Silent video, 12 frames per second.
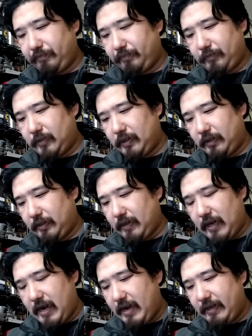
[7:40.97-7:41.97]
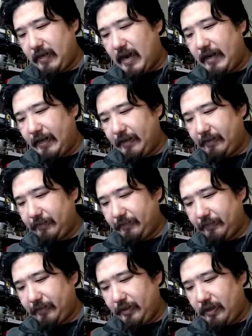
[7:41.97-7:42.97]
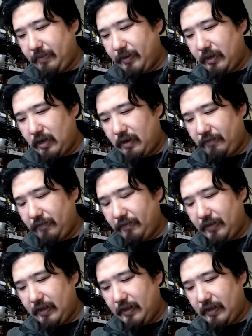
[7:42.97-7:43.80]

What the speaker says: just, I got it, you know what I mean, off of